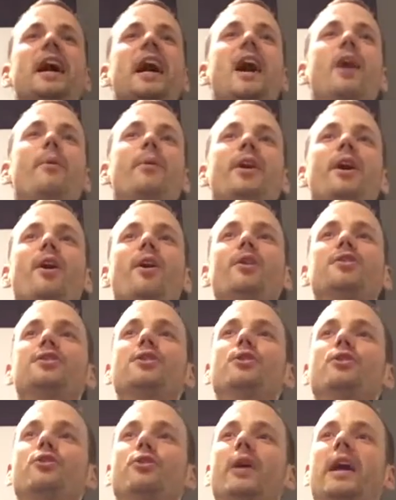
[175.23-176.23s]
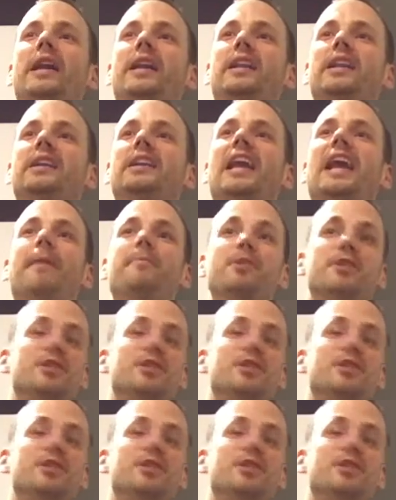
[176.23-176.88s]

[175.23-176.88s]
and we also created a game to